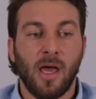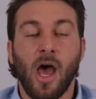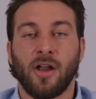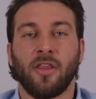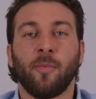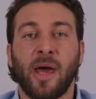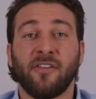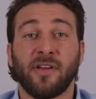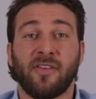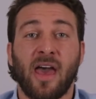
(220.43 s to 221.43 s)
Another
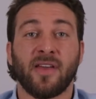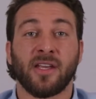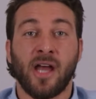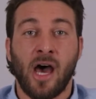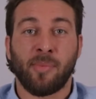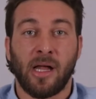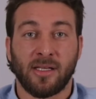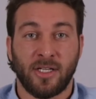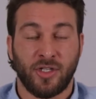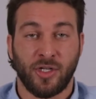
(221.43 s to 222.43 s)
benefit of having a
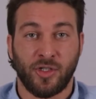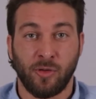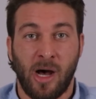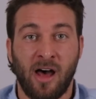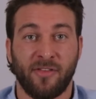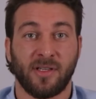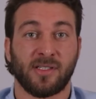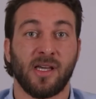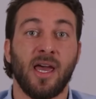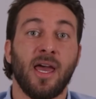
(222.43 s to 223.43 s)
non-politician assume
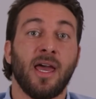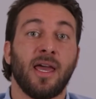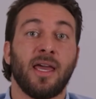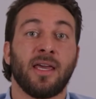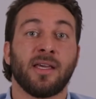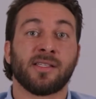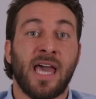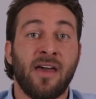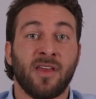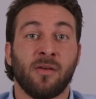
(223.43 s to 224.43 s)
office is
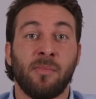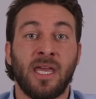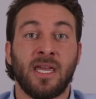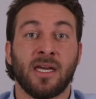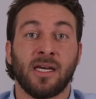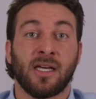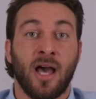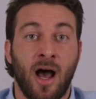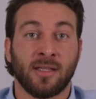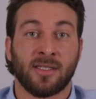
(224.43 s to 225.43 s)
having the media
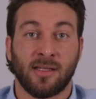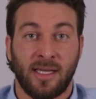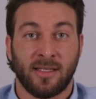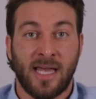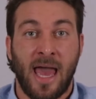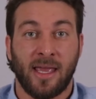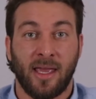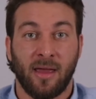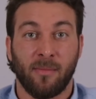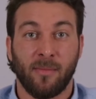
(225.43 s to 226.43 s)
constantly attacking
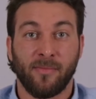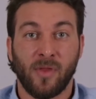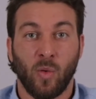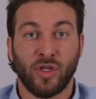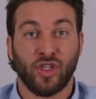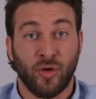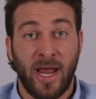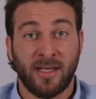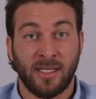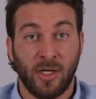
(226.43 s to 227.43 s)
him, which
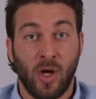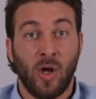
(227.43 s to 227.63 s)
granted